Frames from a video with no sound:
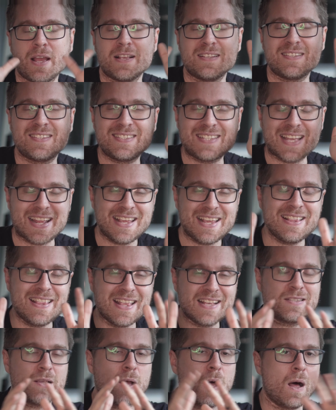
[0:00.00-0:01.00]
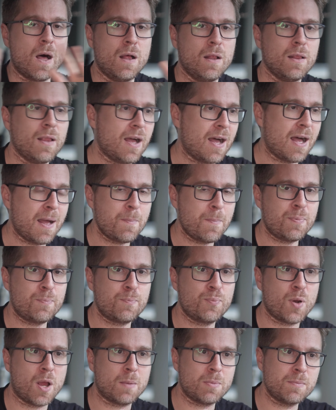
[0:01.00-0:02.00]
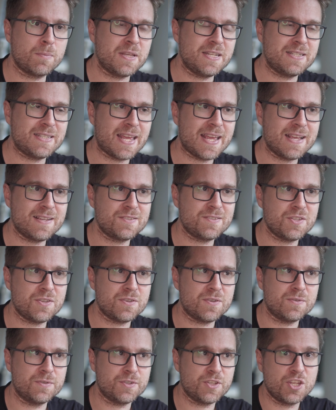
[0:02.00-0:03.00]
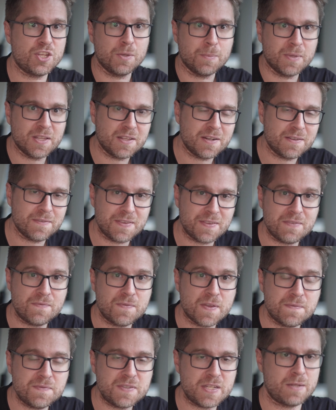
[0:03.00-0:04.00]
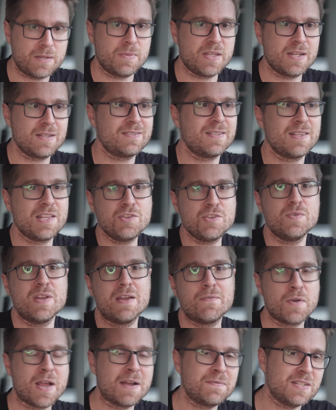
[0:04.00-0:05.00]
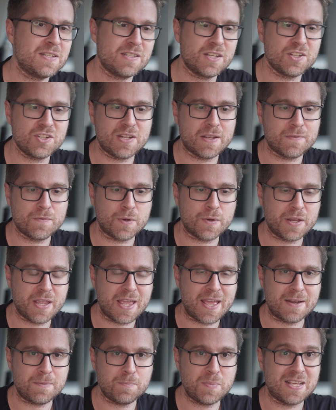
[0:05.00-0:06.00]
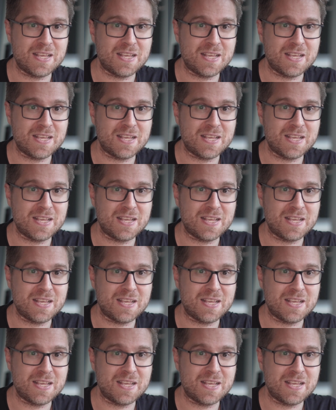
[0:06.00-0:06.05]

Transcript: setting this all up probably takes you cumulatively 15 minutes, and then you never have to touch it ever again.